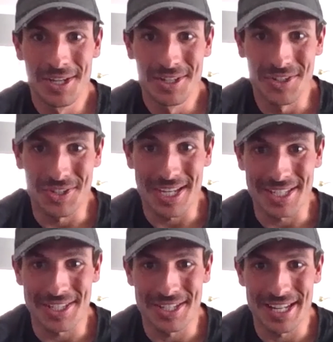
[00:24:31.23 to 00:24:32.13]

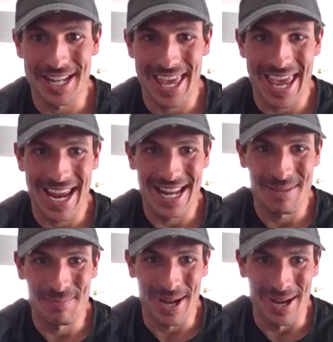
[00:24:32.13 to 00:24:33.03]
60 to
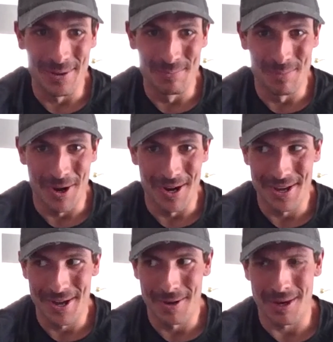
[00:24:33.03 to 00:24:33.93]
80-pound
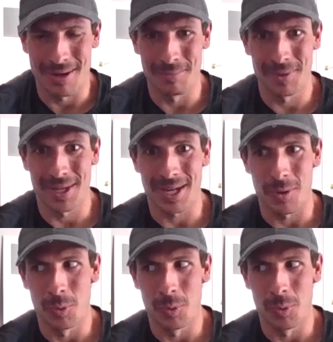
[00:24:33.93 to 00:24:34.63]
mono." I'm like,